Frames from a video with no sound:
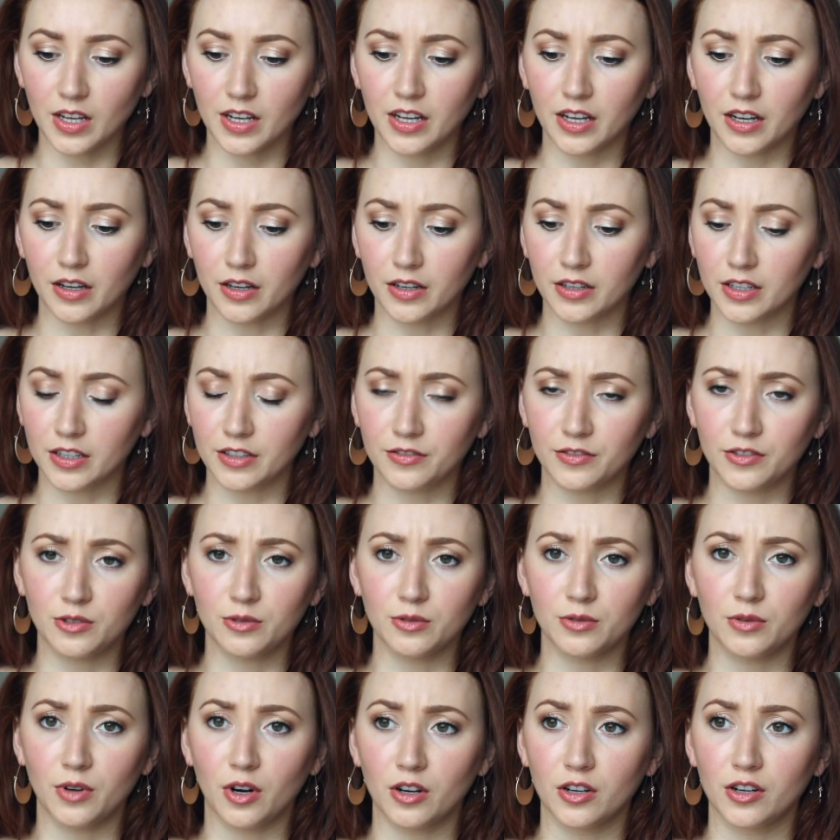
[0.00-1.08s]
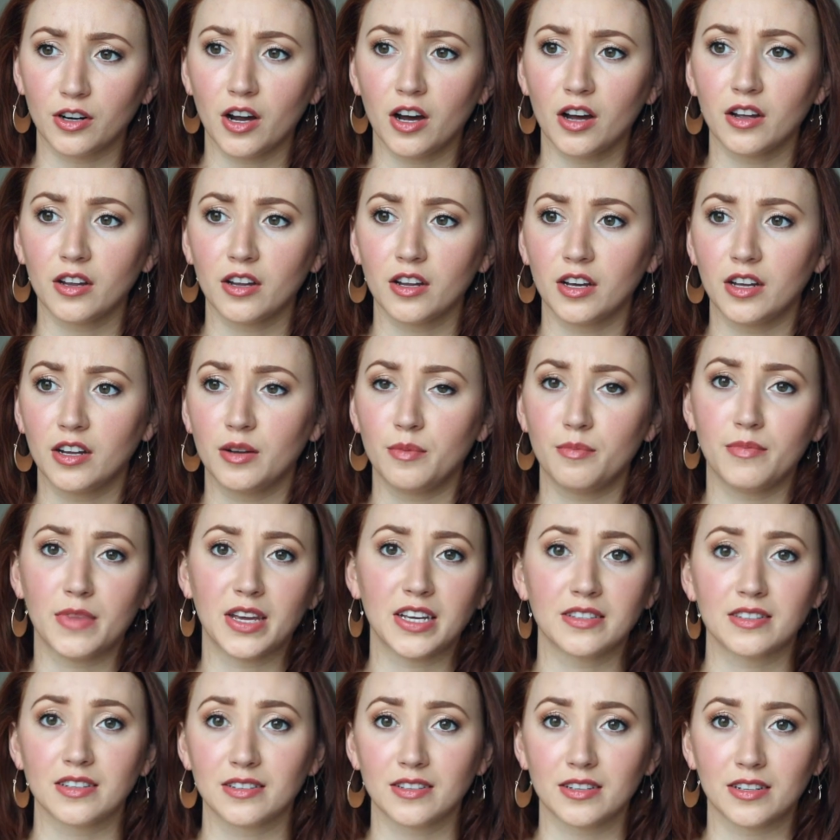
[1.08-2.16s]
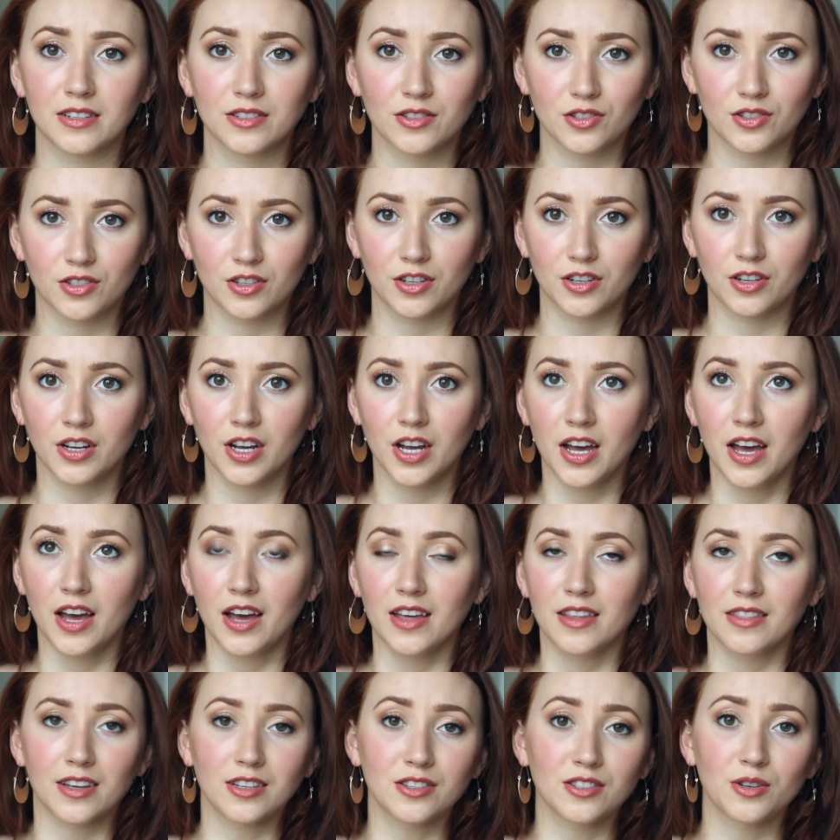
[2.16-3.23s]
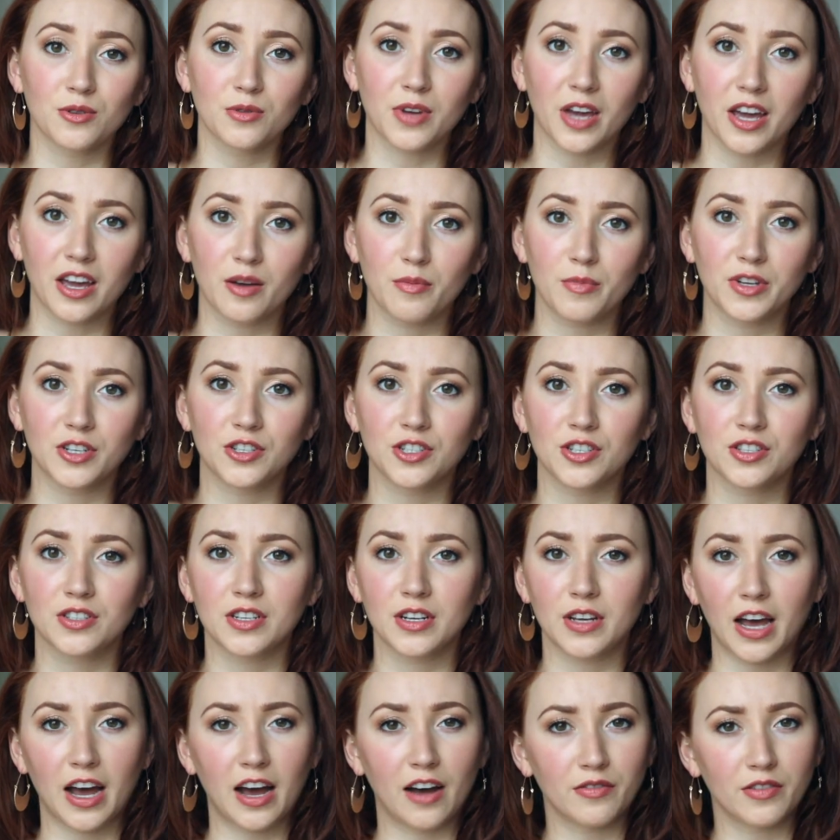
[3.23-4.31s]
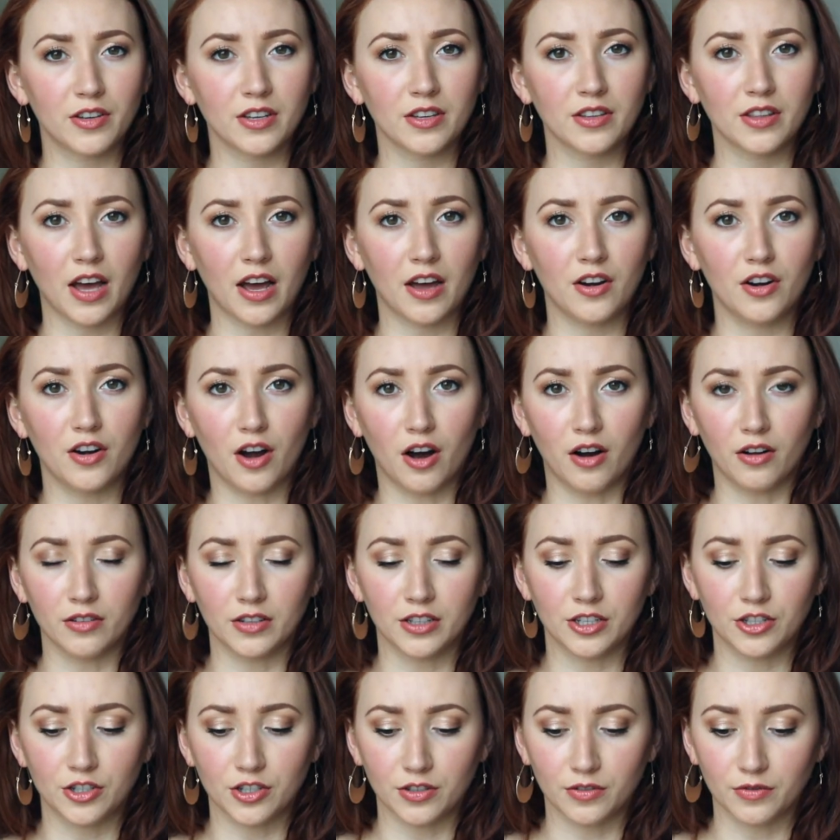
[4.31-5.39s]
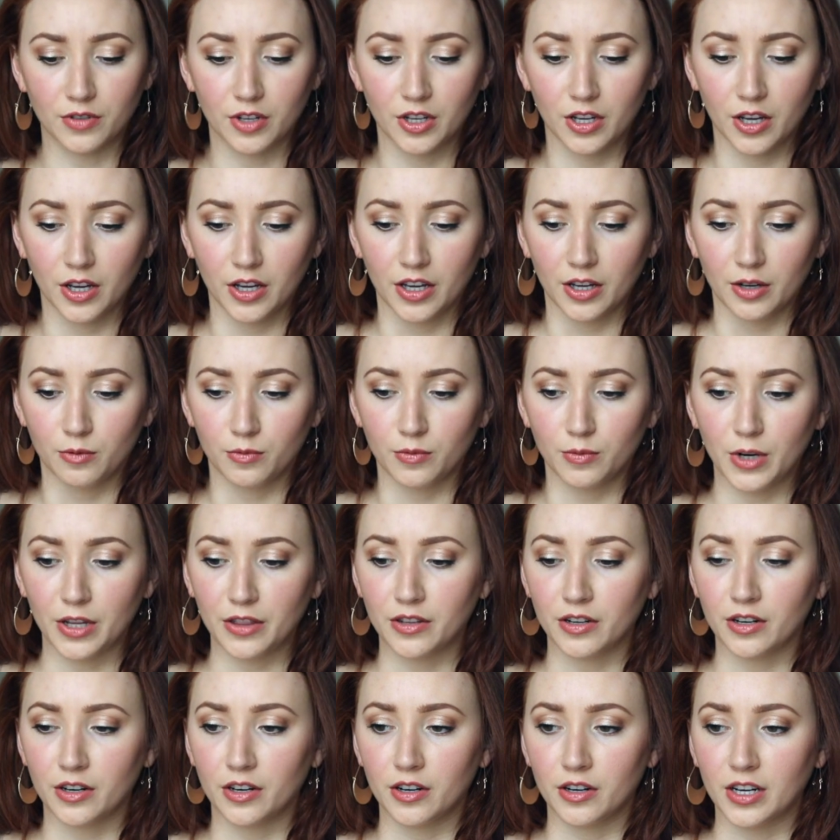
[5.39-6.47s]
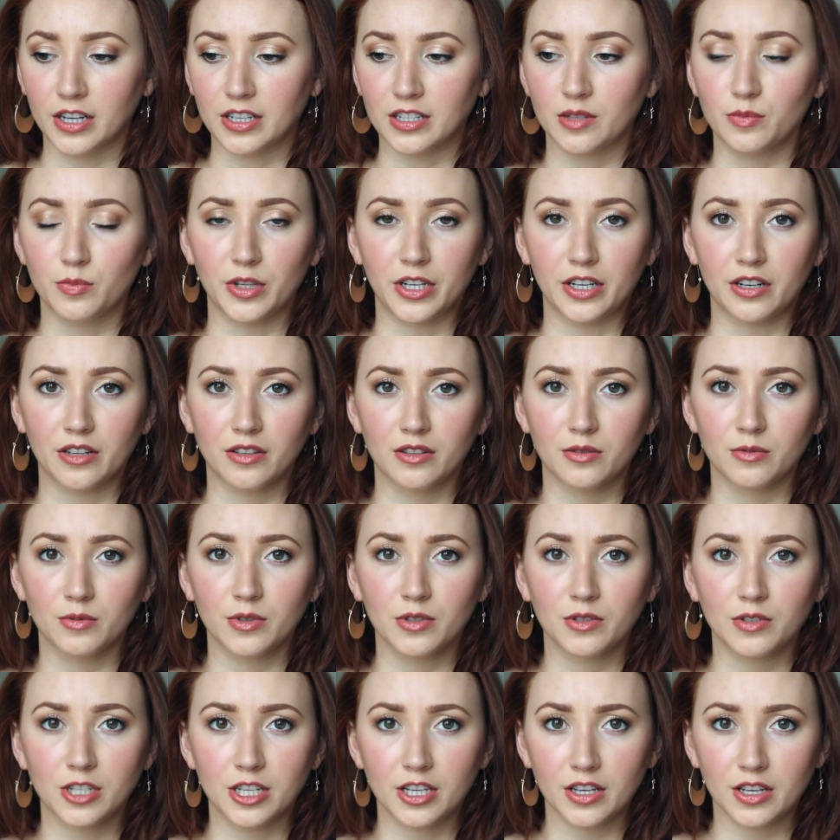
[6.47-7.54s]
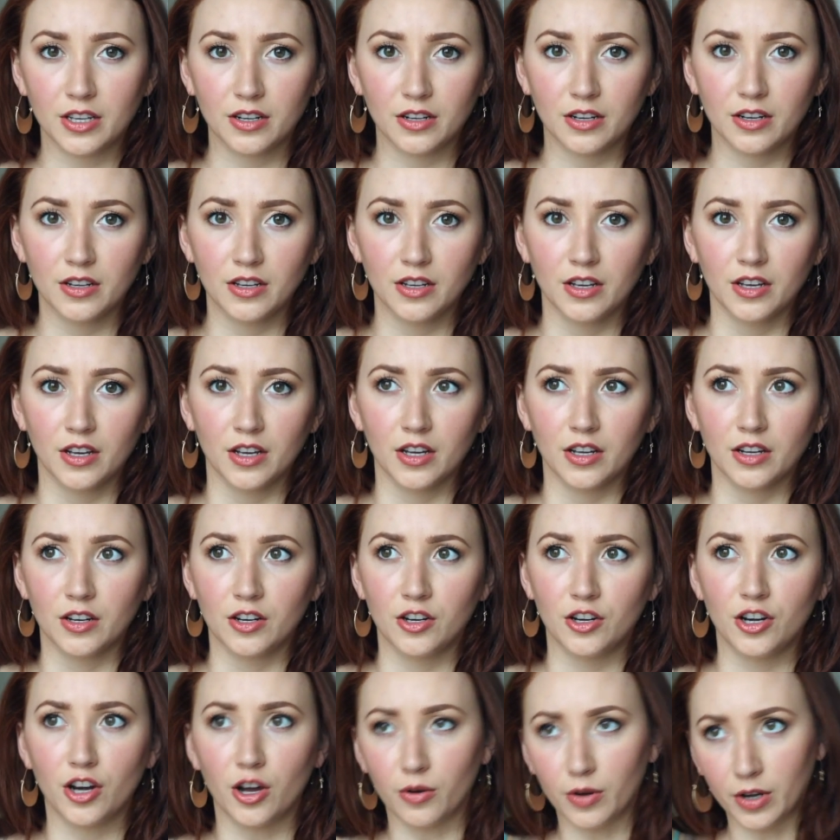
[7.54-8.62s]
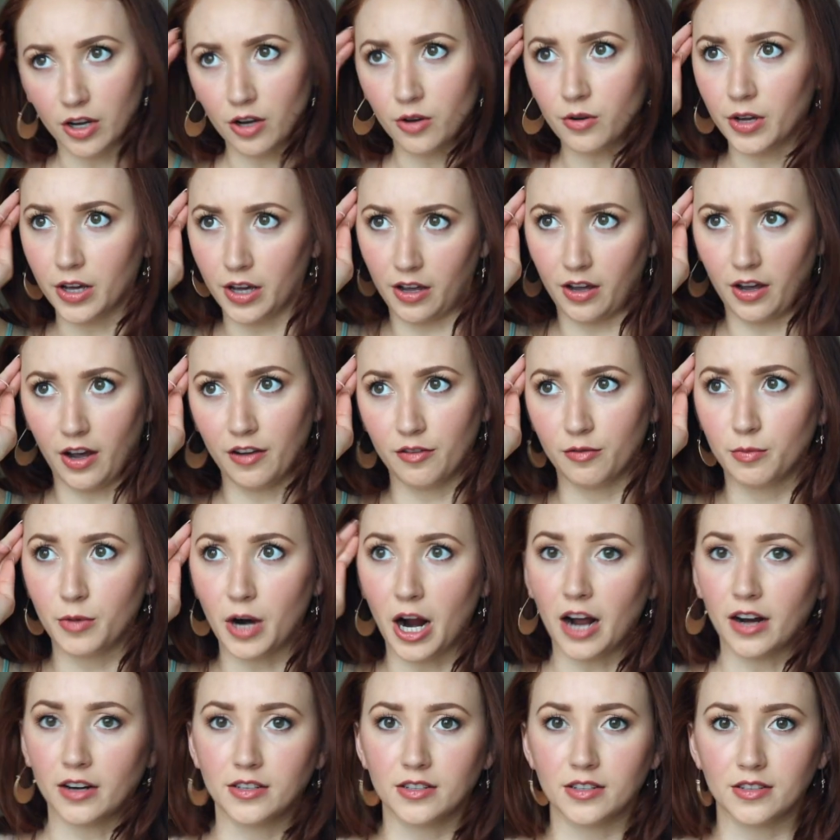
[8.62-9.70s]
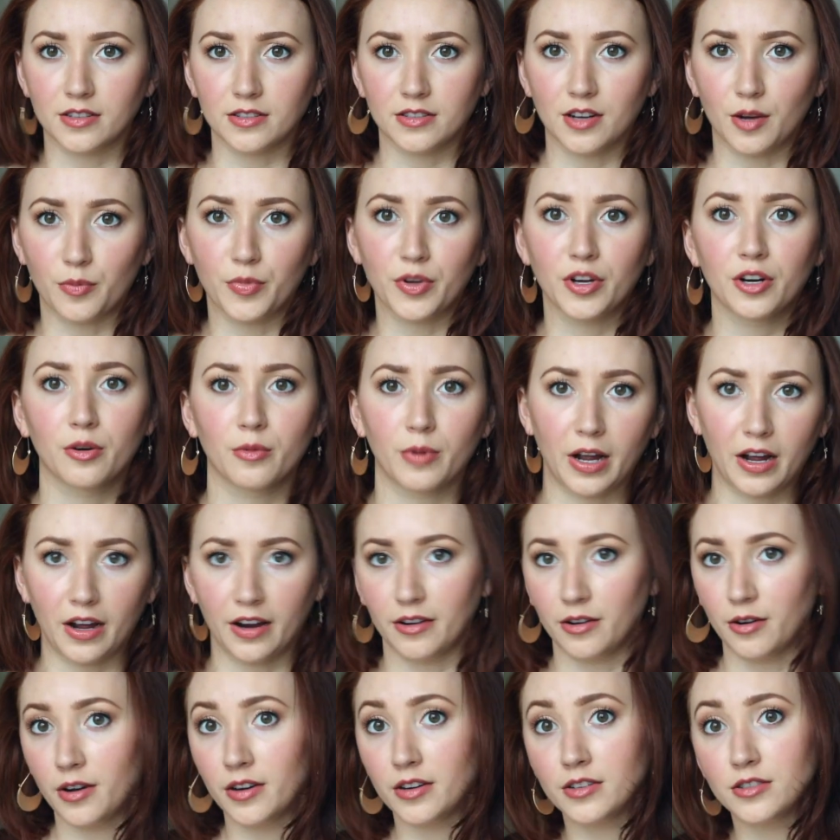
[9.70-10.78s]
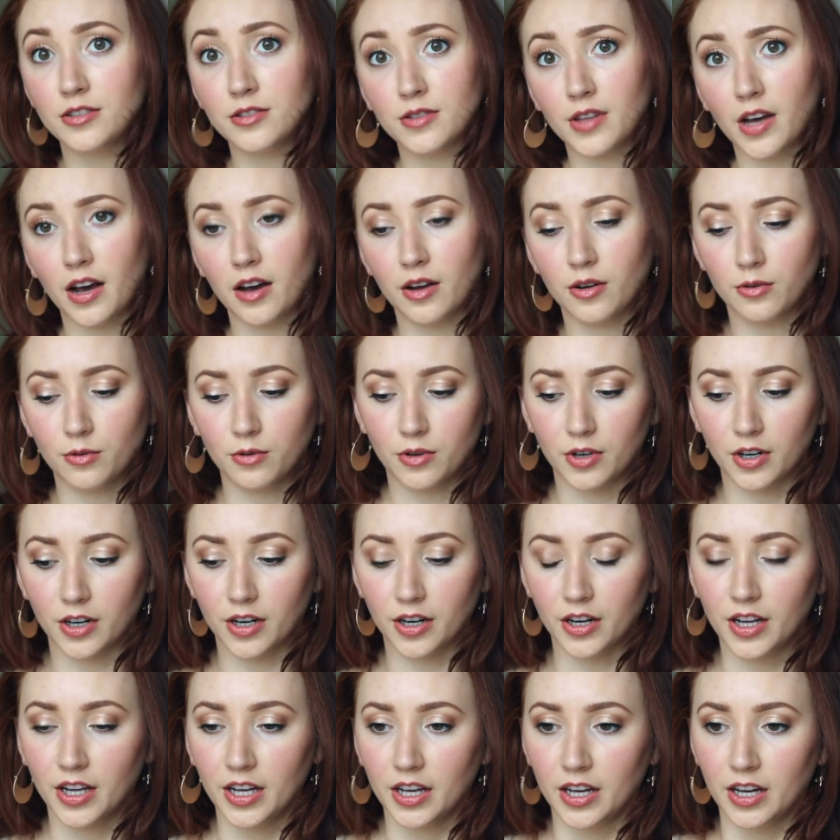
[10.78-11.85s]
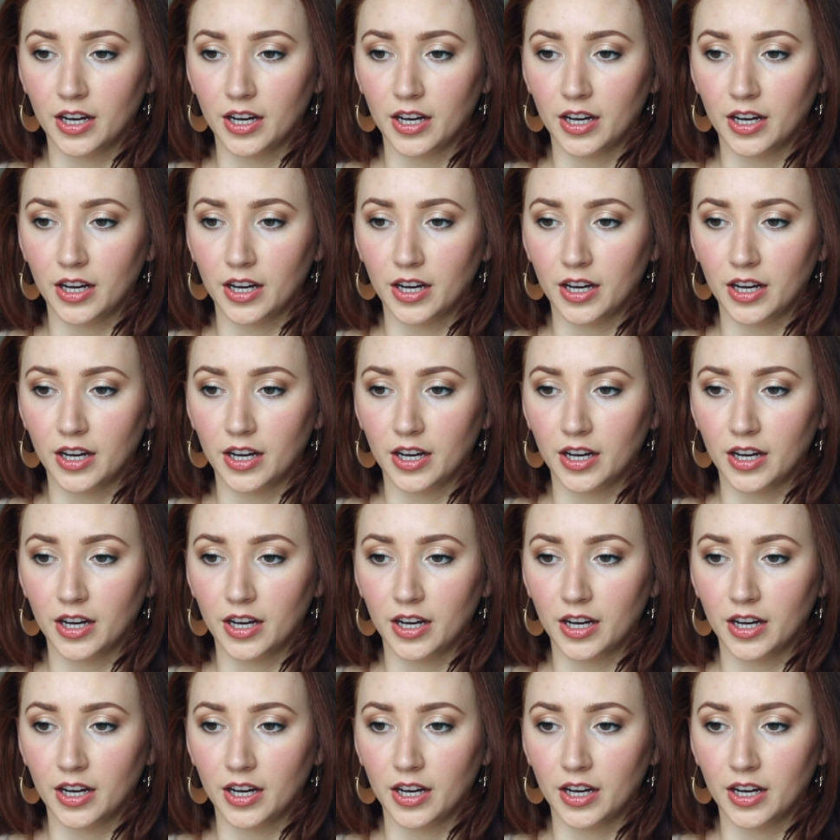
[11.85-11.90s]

And if you are not an amazing dancer, that's okay, but just having that knowledge of when they're explaining the routine, knowing, okay, I've practiced a pirouette, I know how to do that, or